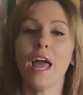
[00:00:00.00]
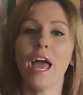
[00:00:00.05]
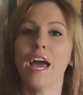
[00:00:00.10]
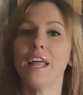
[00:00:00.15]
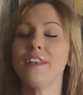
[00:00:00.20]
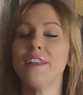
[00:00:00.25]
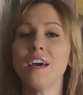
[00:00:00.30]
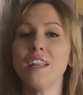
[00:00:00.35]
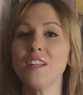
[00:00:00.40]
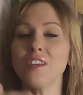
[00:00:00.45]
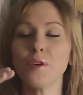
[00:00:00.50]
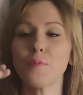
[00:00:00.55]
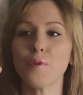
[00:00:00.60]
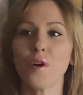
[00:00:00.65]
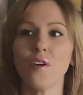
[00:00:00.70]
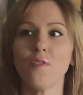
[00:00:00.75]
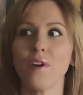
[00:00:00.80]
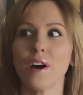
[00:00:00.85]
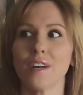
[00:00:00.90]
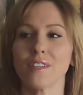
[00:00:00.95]
And none of the
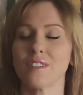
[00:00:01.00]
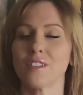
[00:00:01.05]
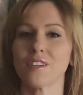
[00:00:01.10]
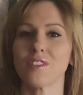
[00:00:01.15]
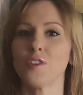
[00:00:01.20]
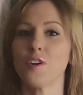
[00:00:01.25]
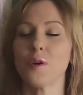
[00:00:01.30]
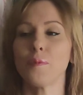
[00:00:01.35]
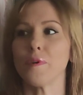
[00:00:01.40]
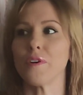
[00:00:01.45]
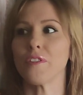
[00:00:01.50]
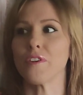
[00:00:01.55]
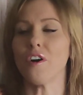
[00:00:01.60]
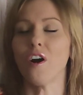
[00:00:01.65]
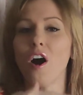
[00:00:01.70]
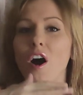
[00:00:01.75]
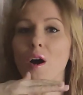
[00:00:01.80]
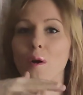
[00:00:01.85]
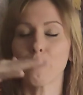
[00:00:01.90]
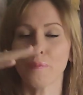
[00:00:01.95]
profiles look normal. They're
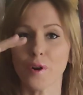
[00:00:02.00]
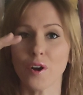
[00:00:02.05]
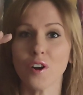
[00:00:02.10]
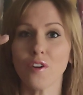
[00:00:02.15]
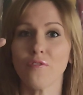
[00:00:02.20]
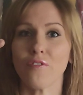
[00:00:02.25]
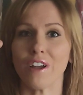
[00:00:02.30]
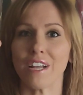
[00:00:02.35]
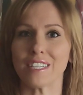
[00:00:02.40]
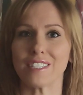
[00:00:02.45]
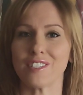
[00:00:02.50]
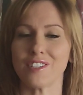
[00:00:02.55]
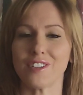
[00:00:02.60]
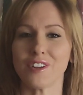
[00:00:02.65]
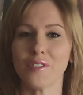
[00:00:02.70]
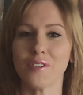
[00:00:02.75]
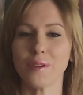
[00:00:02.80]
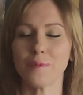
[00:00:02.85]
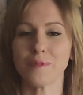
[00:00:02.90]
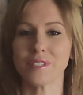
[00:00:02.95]
all perfect. You
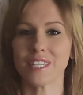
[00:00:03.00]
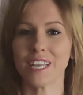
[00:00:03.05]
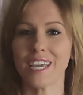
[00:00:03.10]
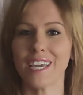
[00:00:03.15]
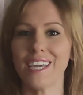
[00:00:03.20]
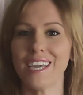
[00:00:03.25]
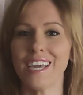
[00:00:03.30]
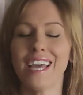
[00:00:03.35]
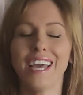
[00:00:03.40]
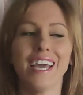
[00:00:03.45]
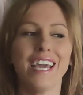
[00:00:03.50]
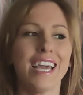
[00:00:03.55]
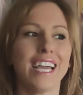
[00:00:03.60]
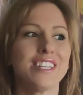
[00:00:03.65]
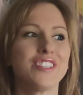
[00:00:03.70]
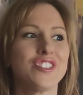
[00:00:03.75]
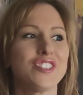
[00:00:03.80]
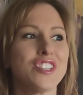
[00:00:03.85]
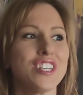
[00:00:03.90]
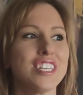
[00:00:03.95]
know what I'm saying?
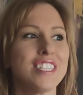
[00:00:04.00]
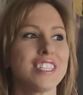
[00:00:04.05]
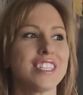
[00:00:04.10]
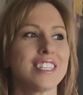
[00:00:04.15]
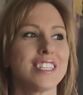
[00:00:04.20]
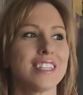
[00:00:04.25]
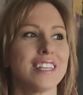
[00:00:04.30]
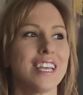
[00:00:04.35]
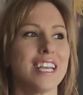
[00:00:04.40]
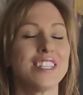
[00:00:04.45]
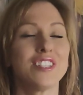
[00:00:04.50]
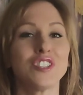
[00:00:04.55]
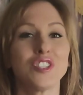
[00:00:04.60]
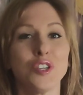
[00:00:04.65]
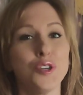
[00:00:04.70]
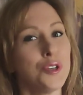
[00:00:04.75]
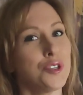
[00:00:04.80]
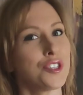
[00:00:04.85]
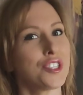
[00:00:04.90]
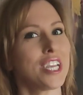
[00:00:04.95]
It's
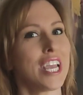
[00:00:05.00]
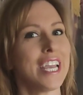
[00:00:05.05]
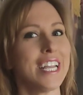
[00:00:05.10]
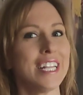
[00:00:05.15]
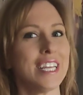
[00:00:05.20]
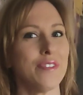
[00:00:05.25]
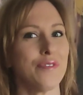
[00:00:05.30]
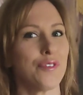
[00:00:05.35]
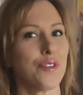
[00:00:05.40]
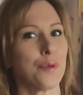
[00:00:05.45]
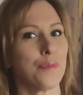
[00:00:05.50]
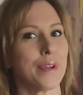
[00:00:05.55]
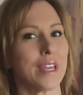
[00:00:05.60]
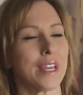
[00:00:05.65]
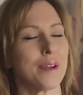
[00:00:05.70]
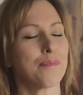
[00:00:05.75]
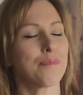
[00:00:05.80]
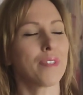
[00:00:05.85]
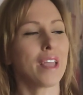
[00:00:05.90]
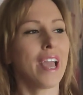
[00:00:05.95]
too shady for
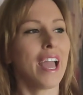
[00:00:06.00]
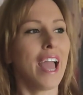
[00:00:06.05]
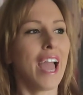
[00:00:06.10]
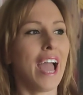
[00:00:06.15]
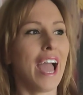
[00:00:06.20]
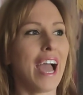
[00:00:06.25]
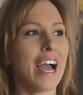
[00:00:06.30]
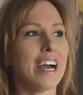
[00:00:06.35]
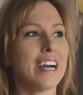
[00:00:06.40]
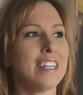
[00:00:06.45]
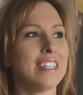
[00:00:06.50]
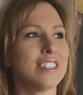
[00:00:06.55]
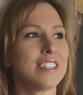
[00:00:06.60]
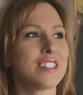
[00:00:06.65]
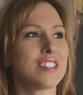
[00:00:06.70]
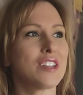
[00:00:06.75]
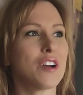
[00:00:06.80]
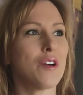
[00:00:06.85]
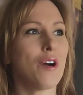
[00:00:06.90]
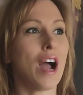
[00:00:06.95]
me. And
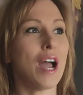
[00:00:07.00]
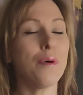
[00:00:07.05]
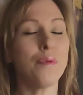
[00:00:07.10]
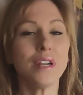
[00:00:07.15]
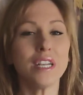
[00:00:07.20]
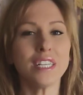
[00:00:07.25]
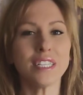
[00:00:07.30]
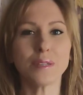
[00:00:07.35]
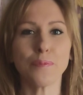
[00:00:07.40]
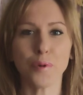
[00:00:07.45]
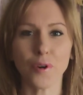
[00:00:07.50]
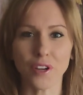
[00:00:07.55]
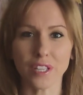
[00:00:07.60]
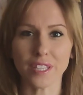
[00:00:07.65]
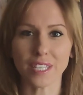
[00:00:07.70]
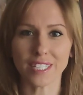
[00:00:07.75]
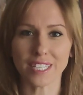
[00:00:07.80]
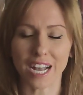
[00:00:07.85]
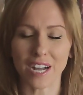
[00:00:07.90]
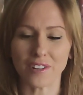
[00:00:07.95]
so I wanted to point
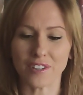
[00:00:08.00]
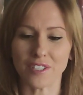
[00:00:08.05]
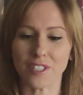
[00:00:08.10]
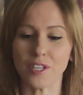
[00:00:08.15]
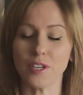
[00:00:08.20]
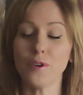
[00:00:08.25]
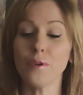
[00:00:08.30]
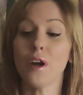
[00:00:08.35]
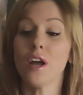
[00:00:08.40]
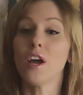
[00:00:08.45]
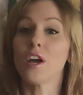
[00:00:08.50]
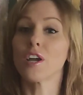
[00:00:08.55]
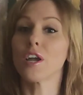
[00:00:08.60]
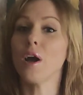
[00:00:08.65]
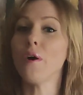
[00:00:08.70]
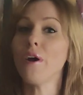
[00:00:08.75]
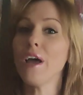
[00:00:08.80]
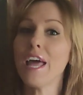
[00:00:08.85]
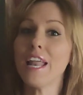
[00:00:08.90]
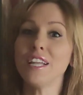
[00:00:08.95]
this out to you. Go
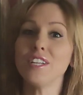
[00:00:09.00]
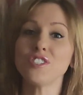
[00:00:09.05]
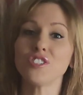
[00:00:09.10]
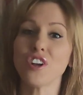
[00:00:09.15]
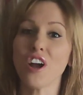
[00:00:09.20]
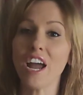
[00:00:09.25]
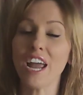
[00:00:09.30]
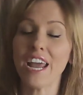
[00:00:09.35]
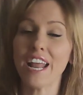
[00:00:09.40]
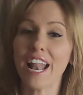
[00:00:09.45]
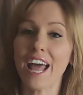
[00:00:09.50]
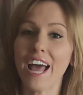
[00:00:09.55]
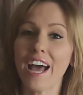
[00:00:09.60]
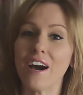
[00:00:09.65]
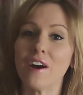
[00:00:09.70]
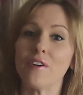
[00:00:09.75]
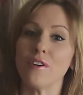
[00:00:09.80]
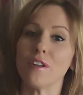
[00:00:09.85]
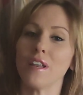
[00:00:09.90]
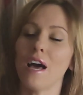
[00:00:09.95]
ahead and try it
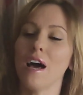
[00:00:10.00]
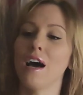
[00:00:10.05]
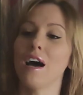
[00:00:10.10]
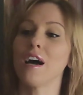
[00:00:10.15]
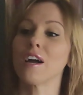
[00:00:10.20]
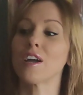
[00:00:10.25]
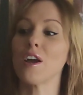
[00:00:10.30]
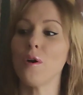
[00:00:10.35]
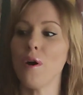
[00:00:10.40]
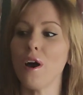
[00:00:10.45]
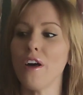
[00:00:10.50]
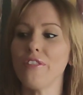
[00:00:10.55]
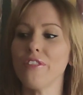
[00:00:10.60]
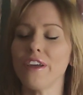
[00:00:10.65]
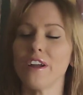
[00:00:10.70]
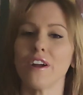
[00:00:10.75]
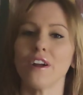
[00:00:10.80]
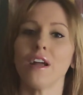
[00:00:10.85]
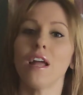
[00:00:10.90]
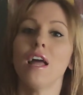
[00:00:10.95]
out. Go on
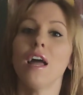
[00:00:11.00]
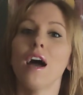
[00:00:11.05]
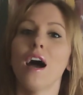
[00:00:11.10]
there.